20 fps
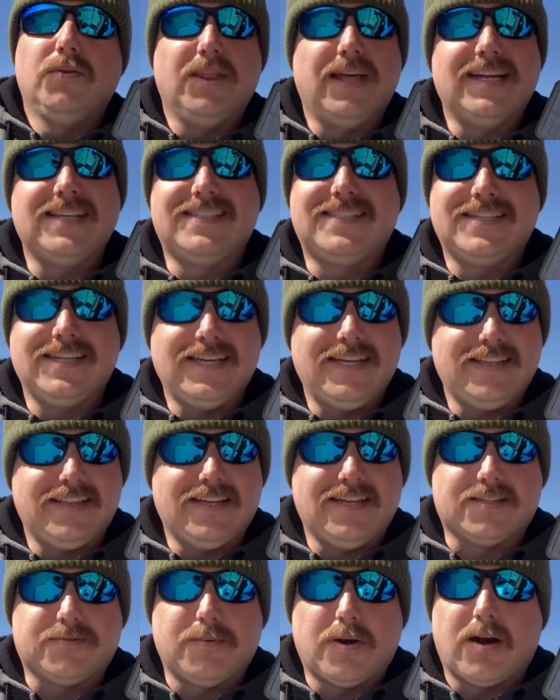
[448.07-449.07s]
Well, that's it.
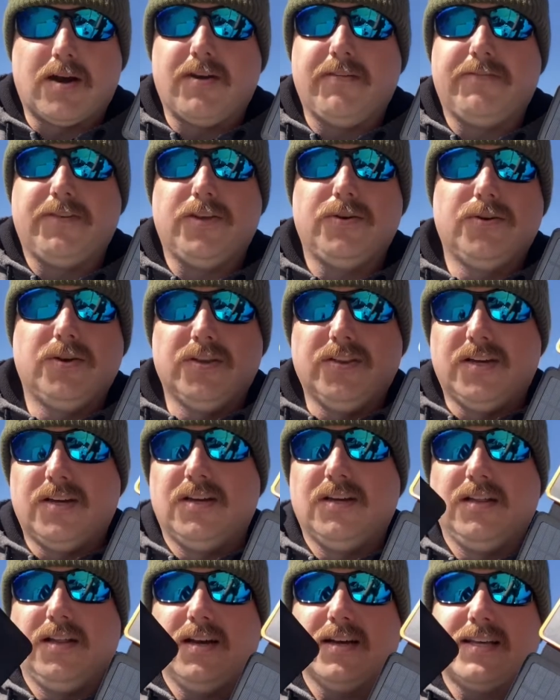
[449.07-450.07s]
That's my review on the
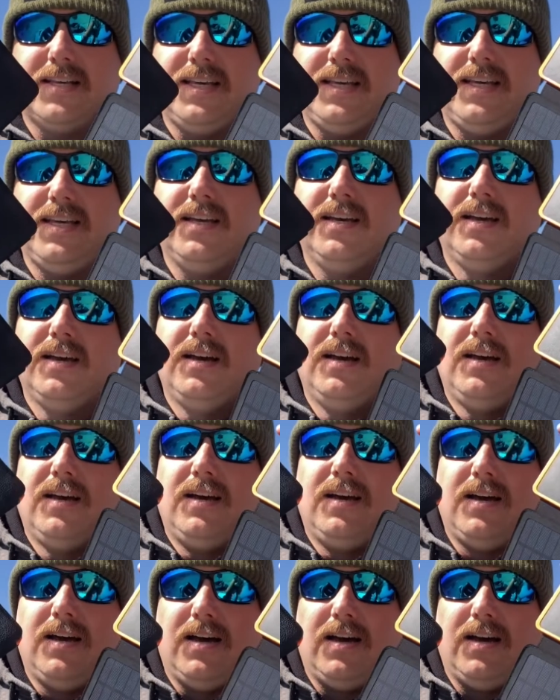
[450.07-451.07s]
Hiluckey
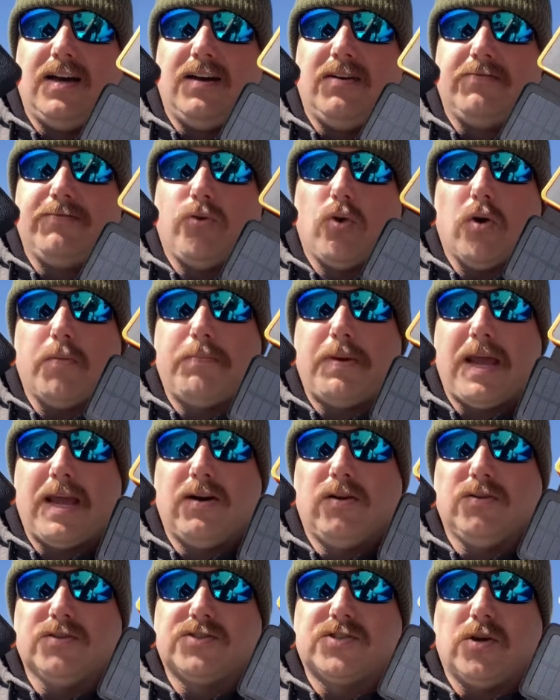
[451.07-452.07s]
four
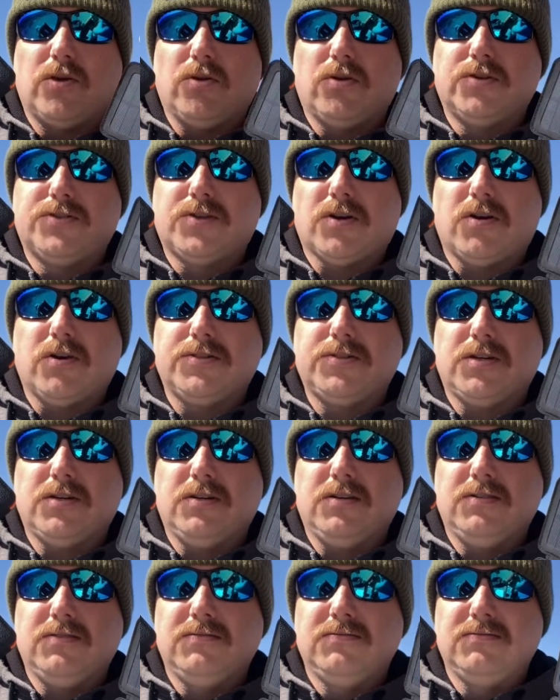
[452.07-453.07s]
panel solar
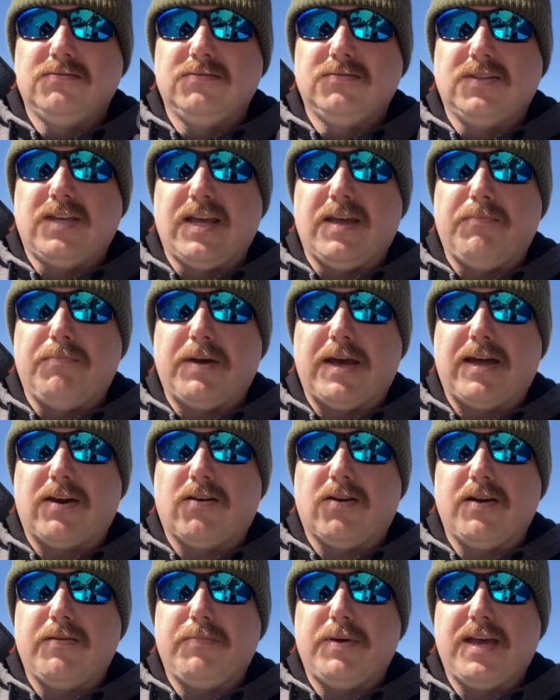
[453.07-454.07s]
charger and
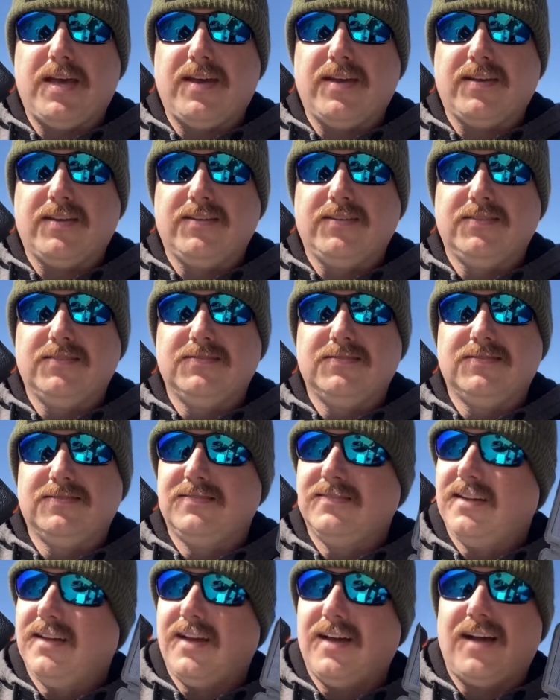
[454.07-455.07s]
battery bank.
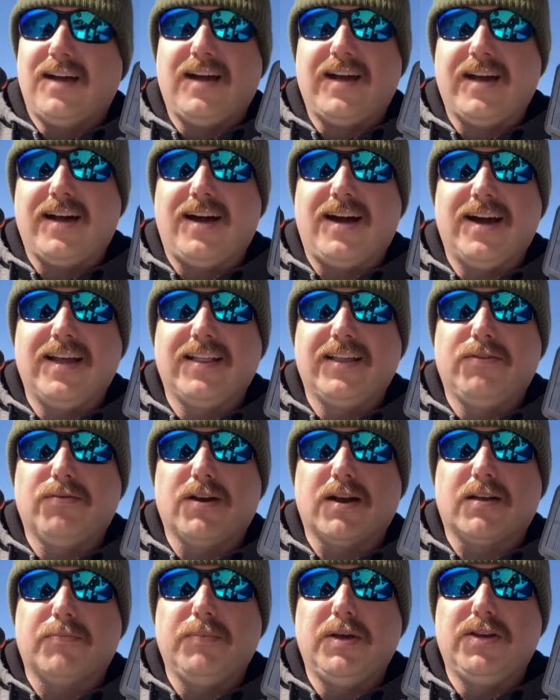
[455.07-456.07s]
I highly
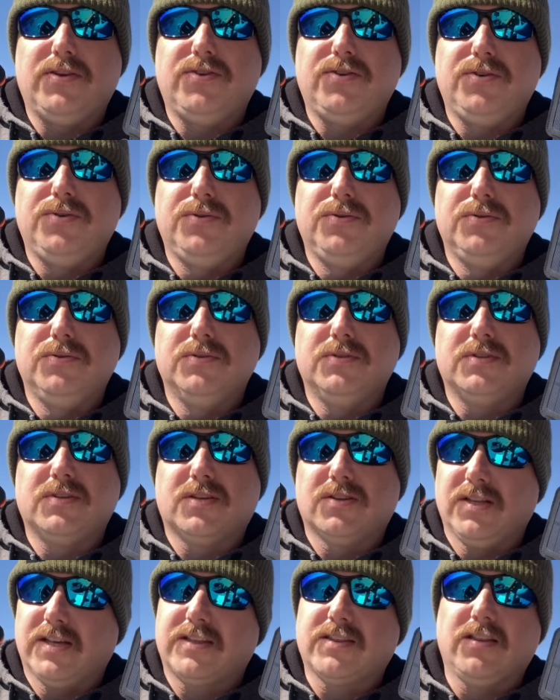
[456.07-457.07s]
recommend you
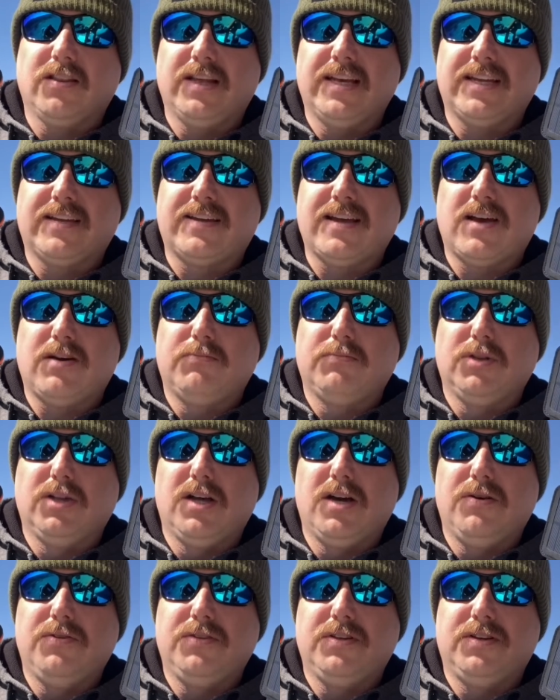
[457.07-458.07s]
click the link down
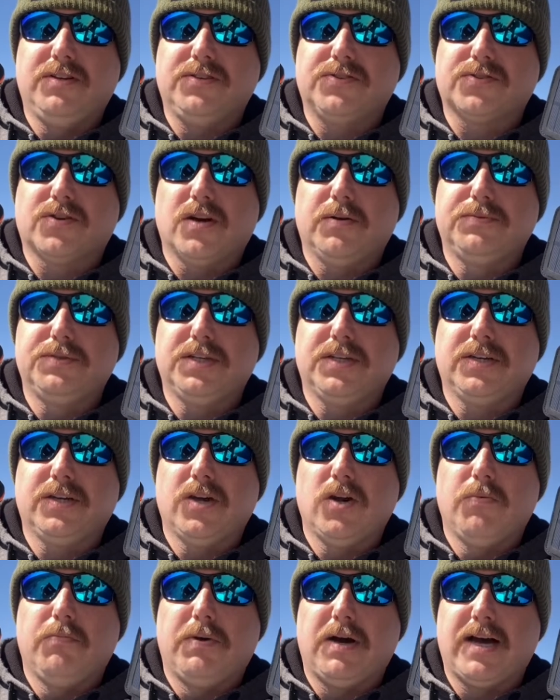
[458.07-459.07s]
below in the description.
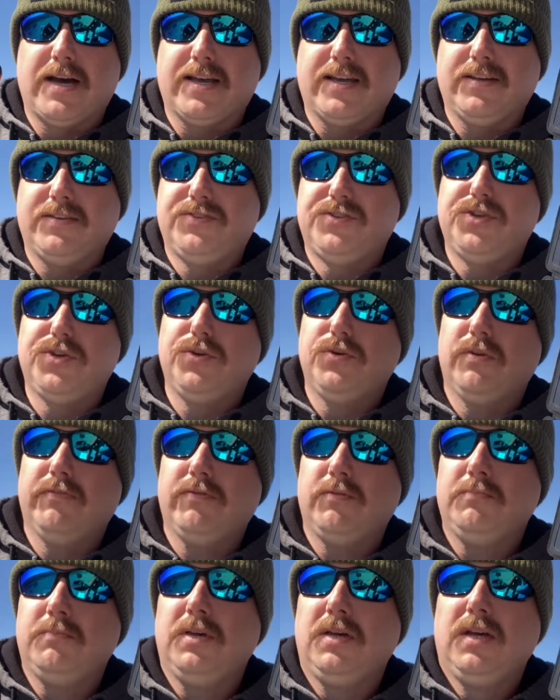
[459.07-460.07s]
Go buy you two of
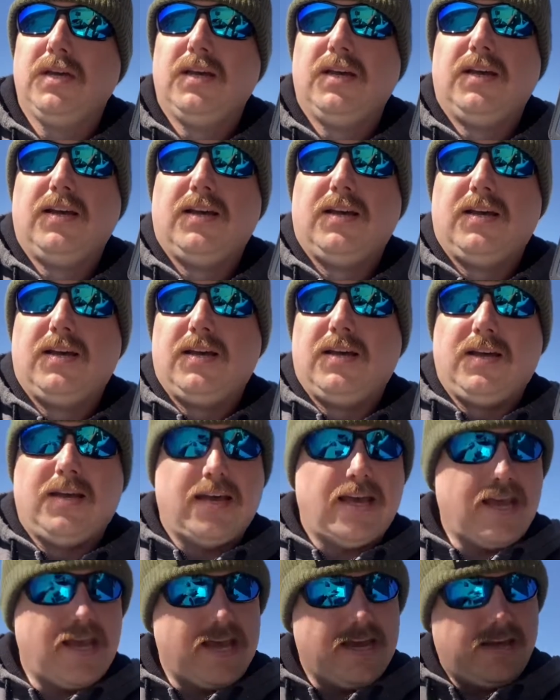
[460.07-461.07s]
them.
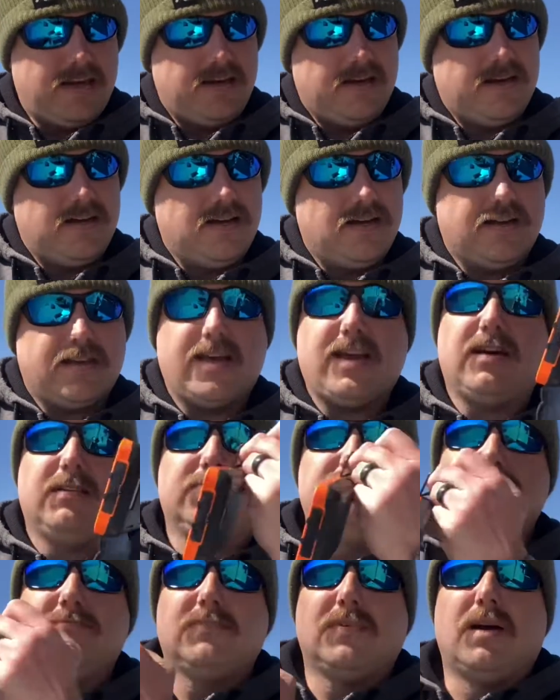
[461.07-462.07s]
And yeah,
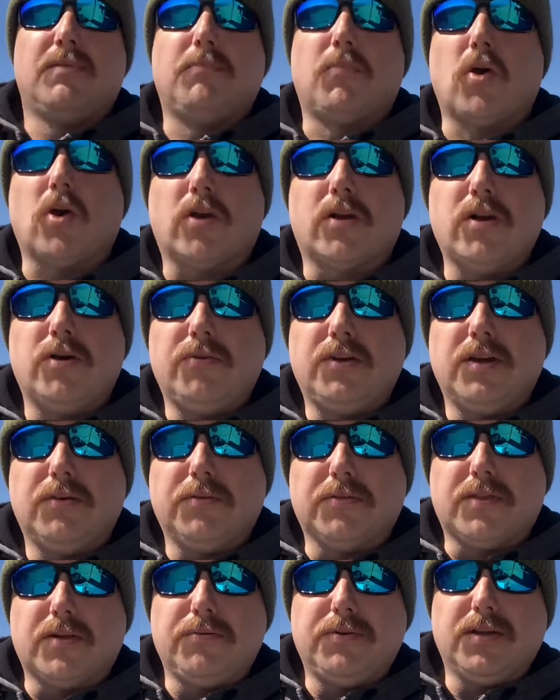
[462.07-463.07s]
I'm Mark O'Neill
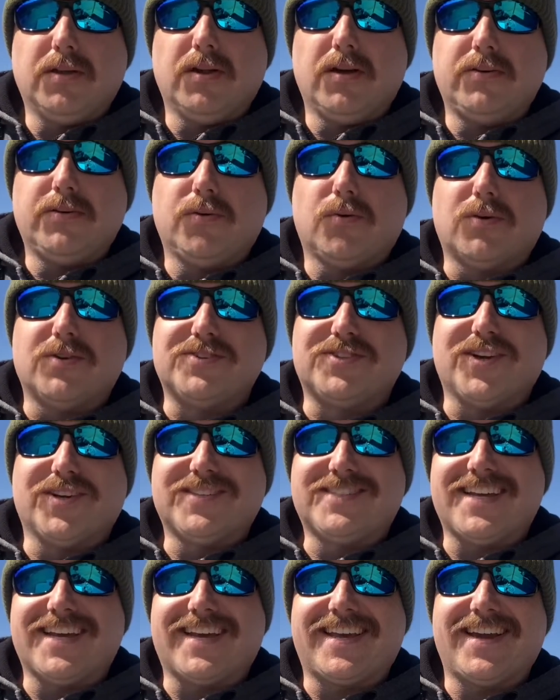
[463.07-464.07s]
with O'Neill Outdoors. Y'all
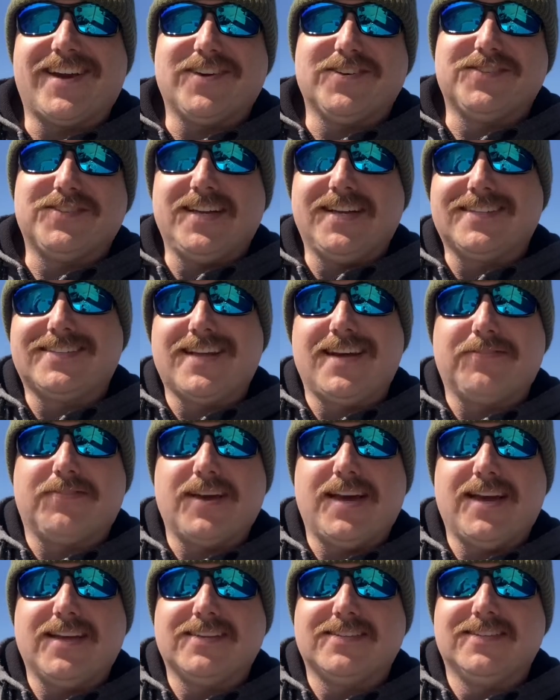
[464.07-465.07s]
take care. Stay safe,
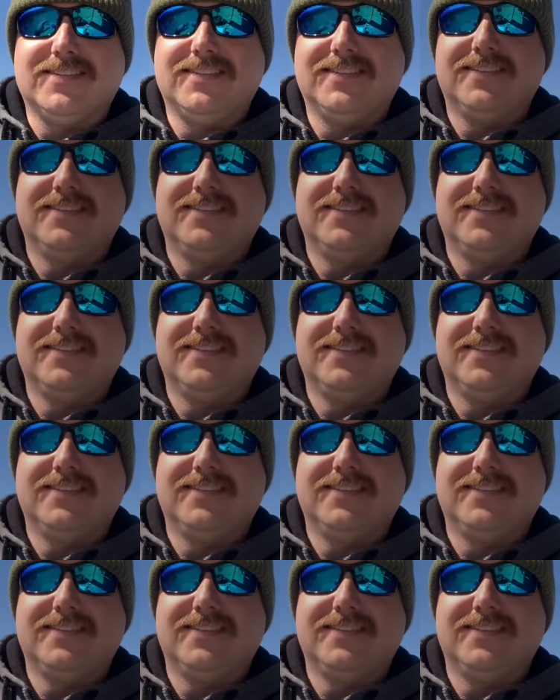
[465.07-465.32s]
guys.